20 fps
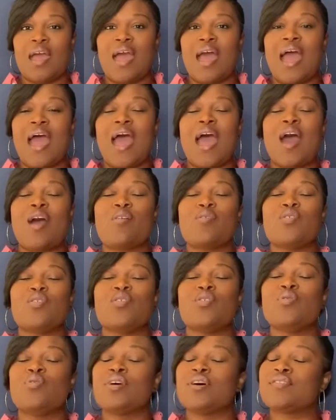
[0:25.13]
how
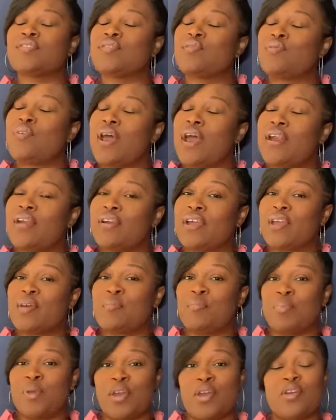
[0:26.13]
you as a writer
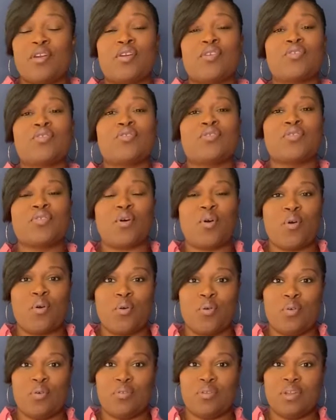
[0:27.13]
can bare your
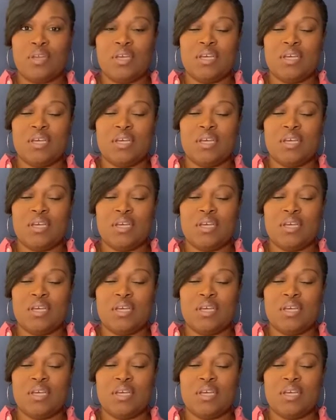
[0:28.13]
soul.